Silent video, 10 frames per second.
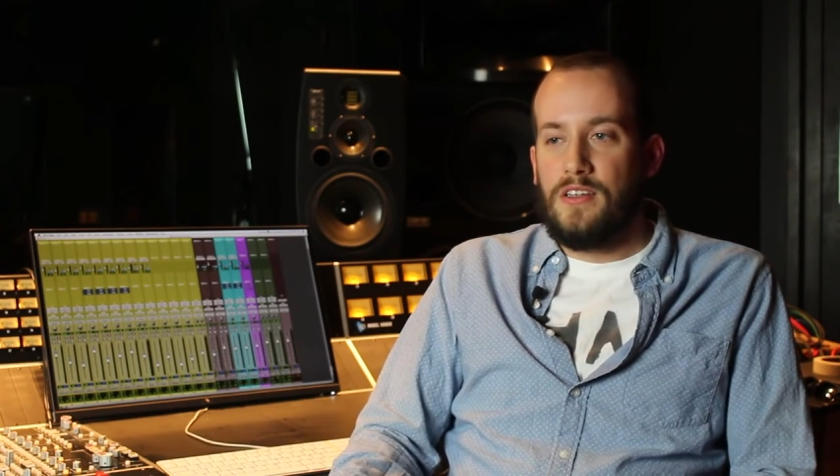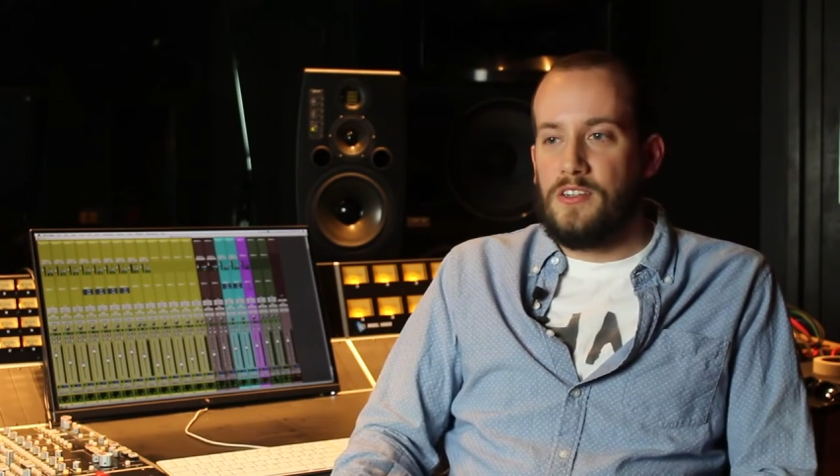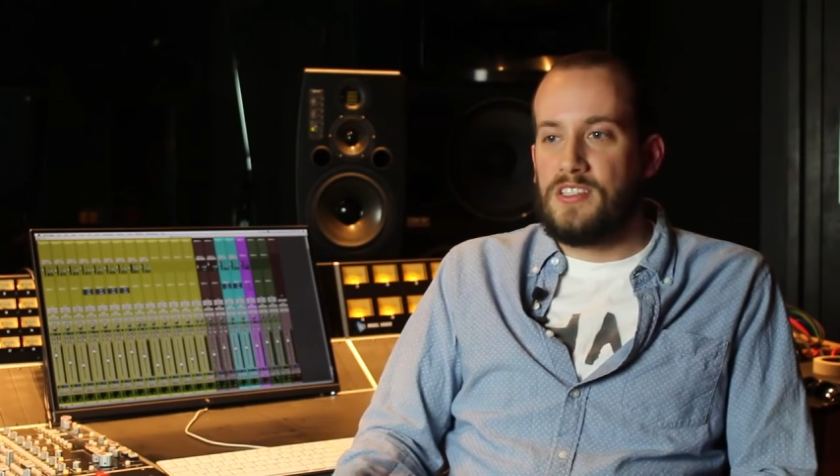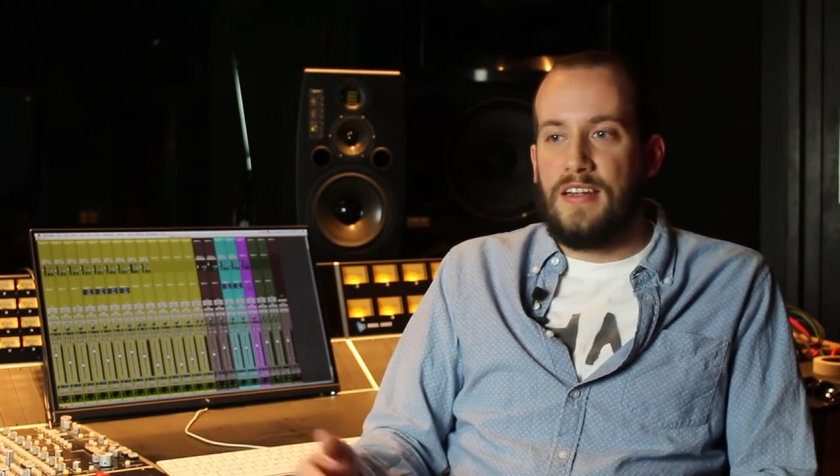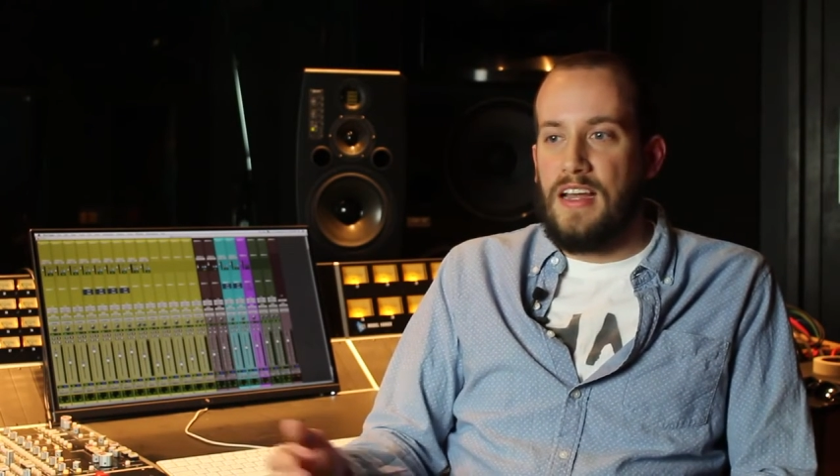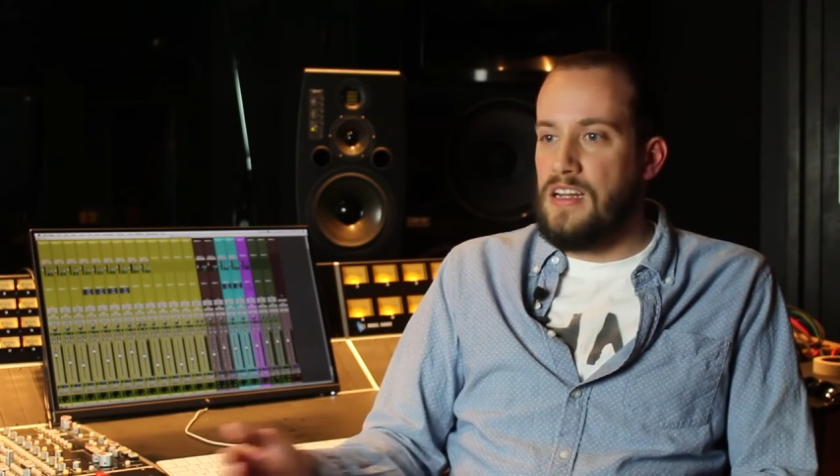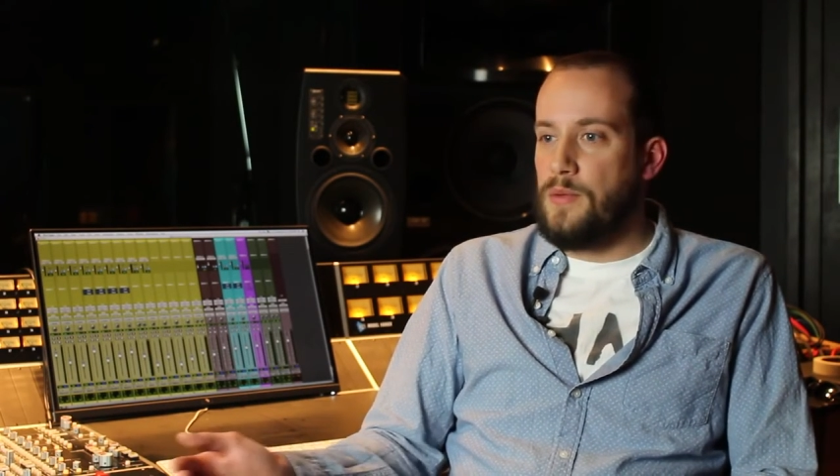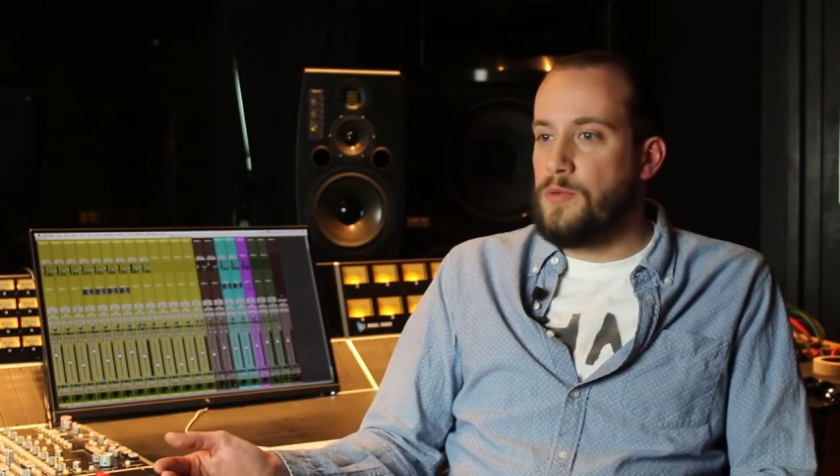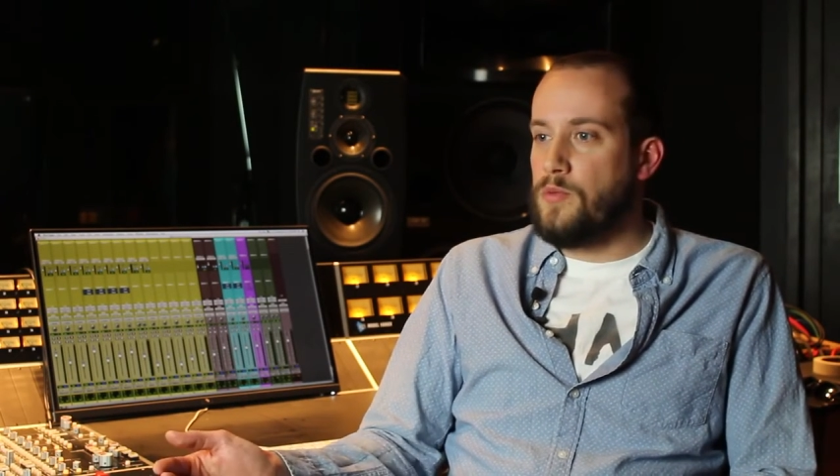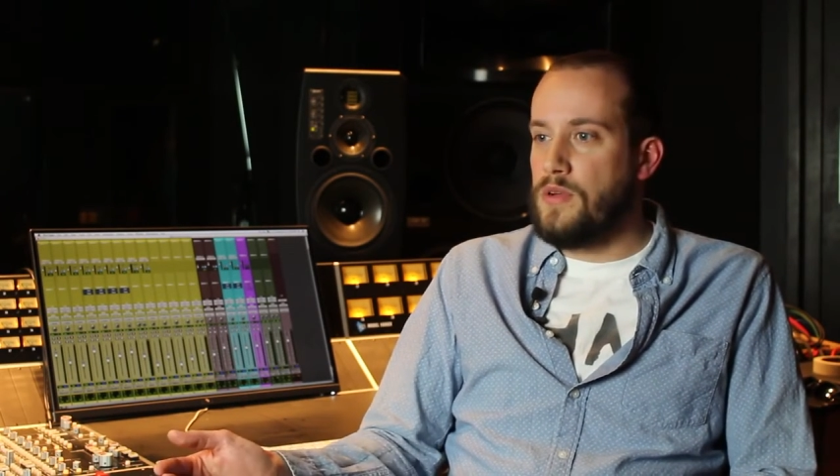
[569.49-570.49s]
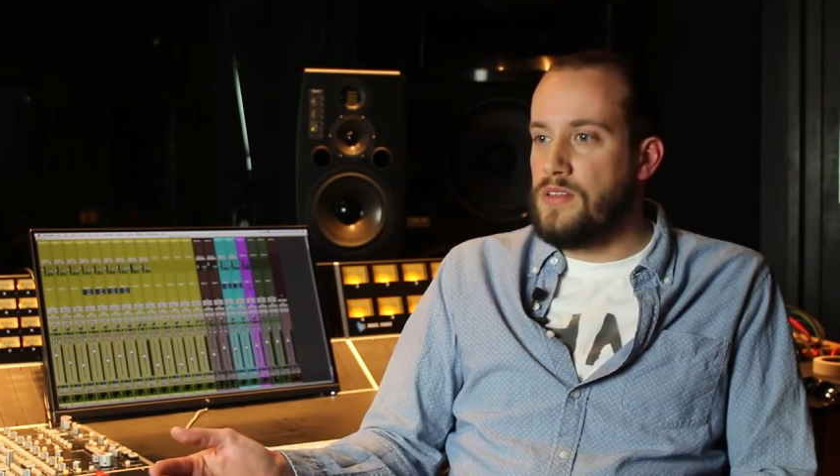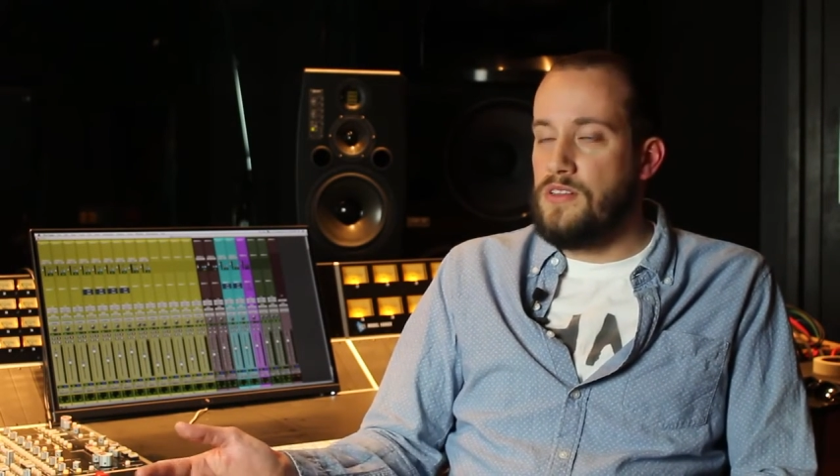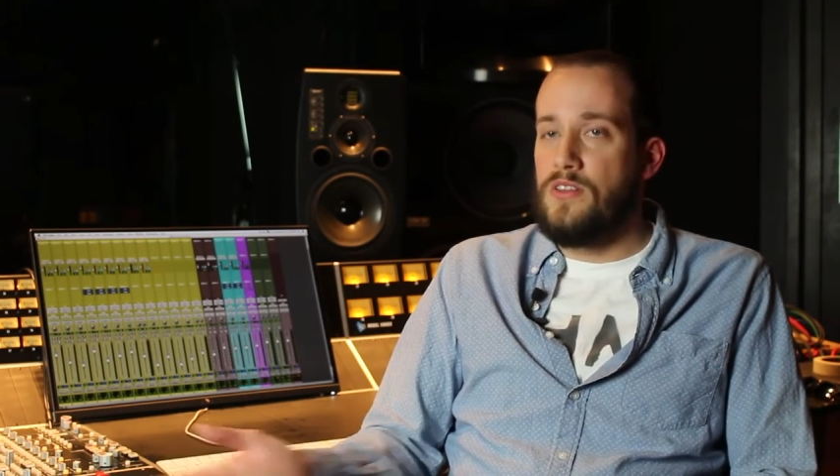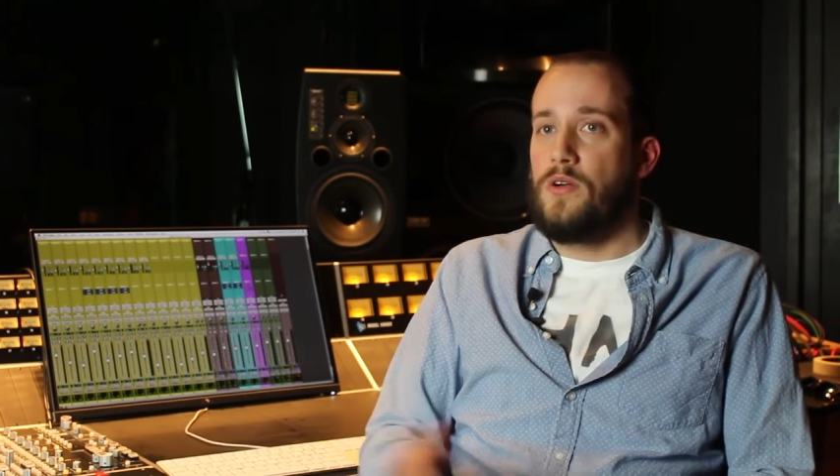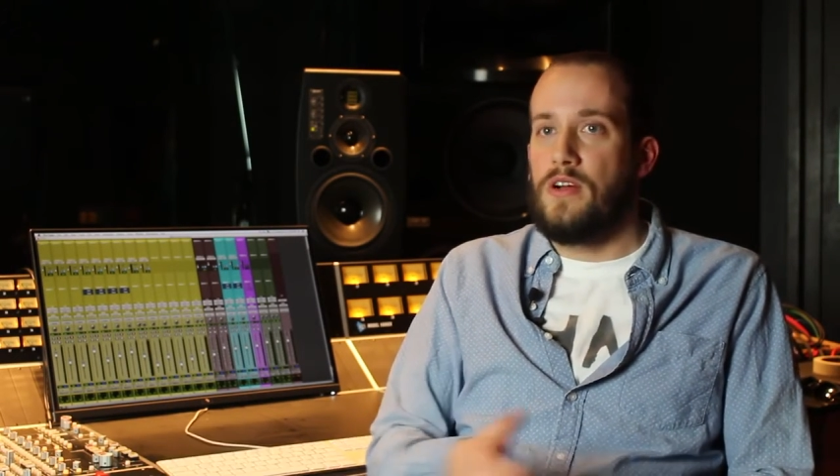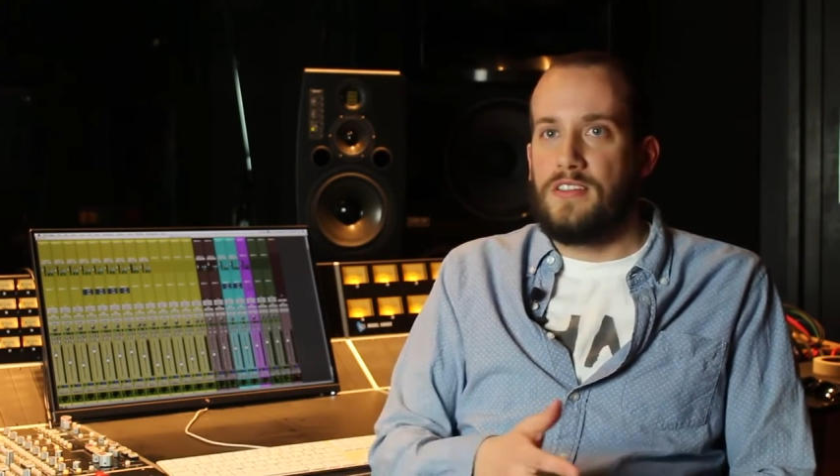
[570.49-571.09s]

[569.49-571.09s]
you're just going to end up with noise.